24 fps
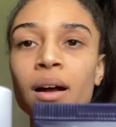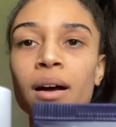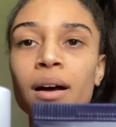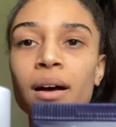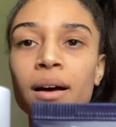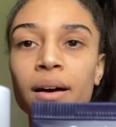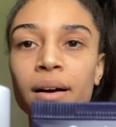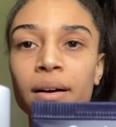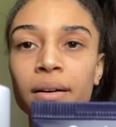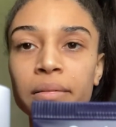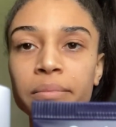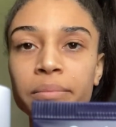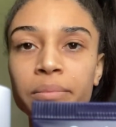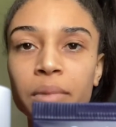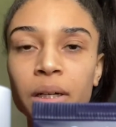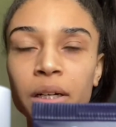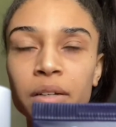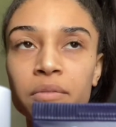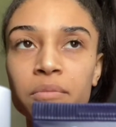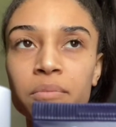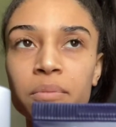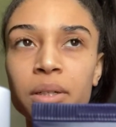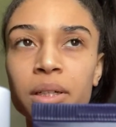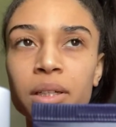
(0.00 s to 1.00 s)

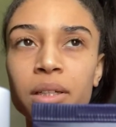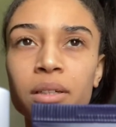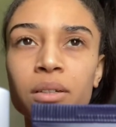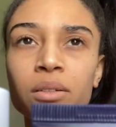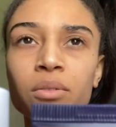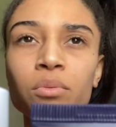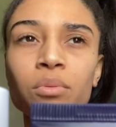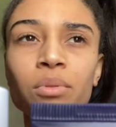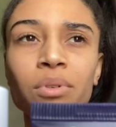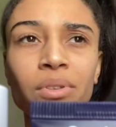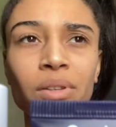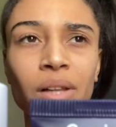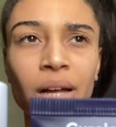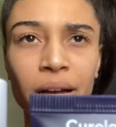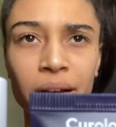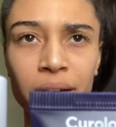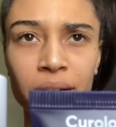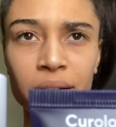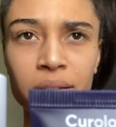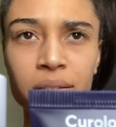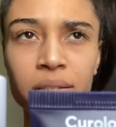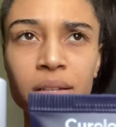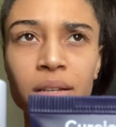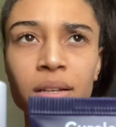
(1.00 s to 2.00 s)
I've been
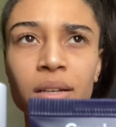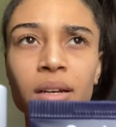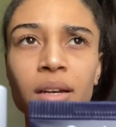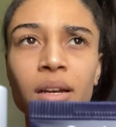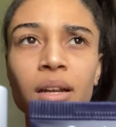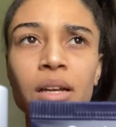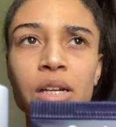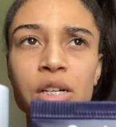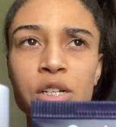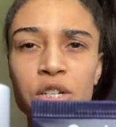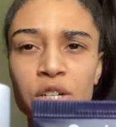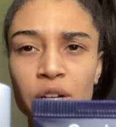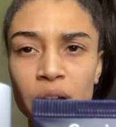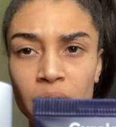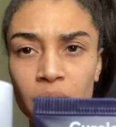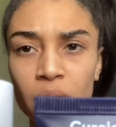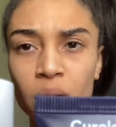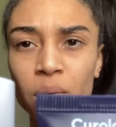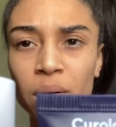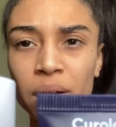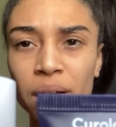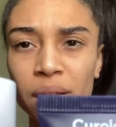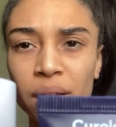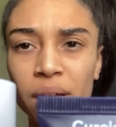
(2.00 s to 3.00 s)
relaxing and
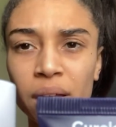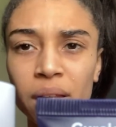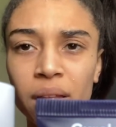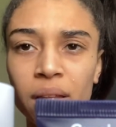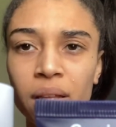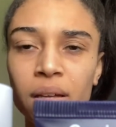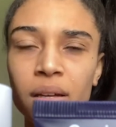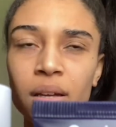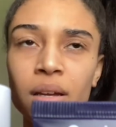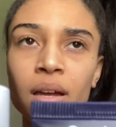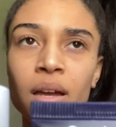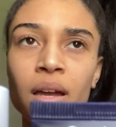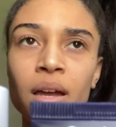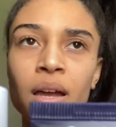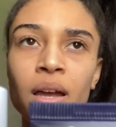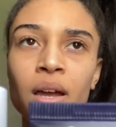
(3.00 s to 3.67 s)
shadowing lately.